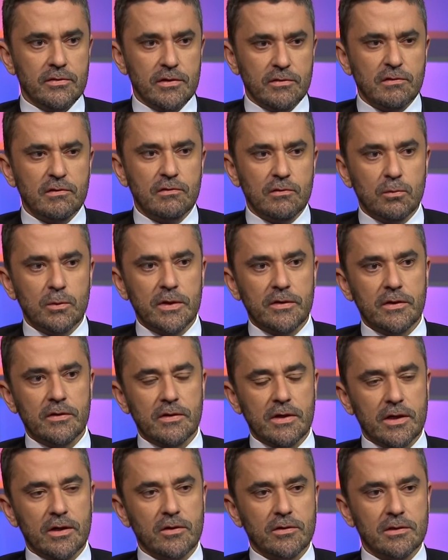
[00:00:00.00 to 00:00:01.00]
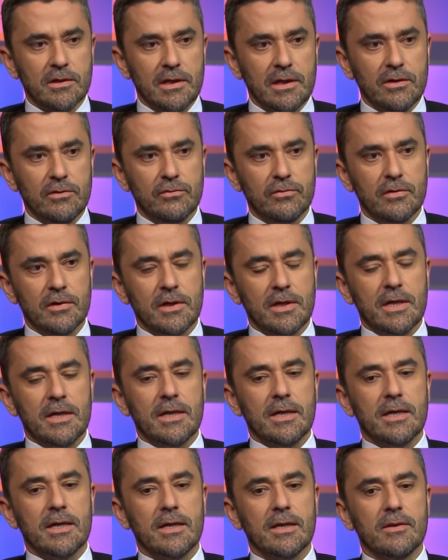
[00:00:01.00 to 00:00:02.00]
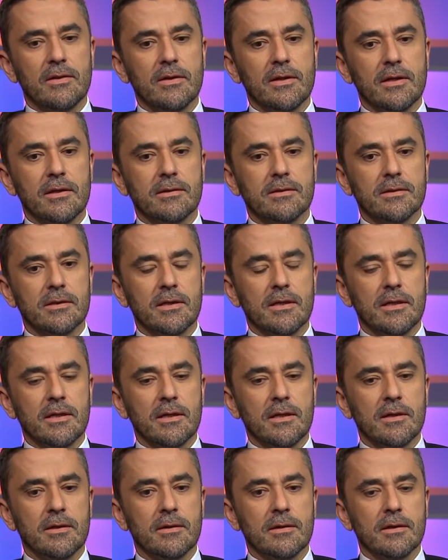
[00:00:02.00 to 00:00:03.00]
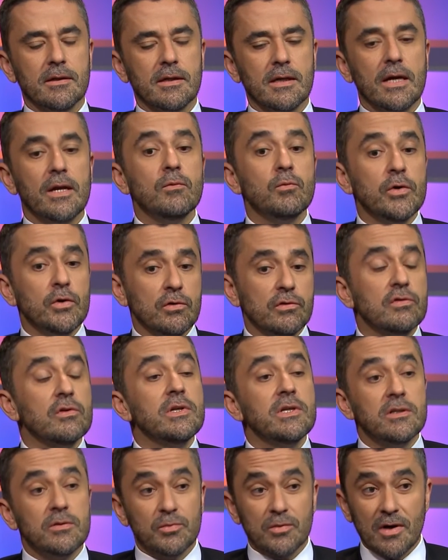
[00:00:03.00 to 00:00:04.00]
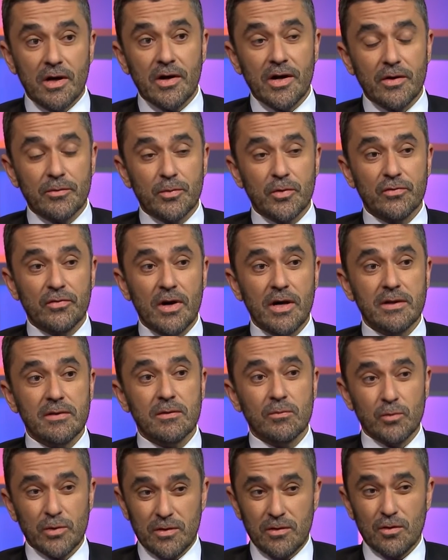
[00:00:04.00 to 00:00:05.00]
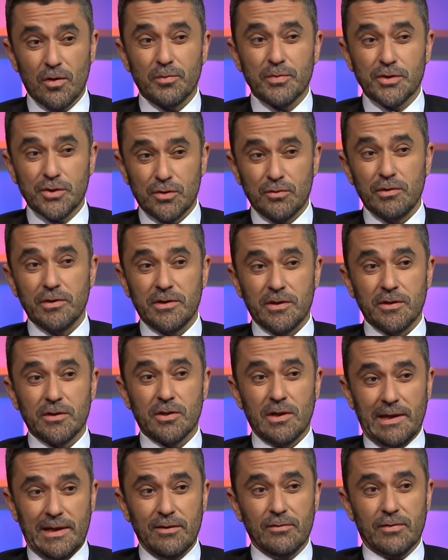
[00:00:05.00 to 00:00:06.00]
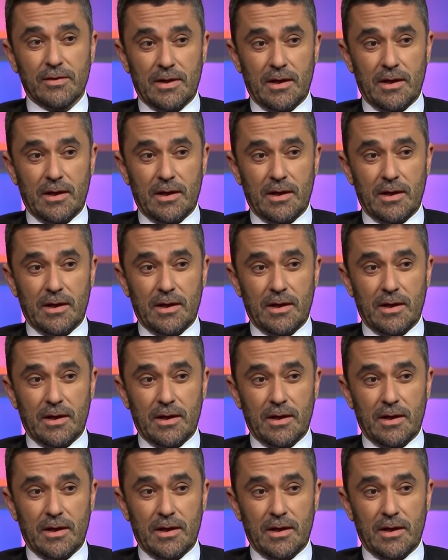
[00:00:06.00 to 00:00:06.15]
This is the one that they're going to live, and that, and we also need to provide them with the opportunity to live a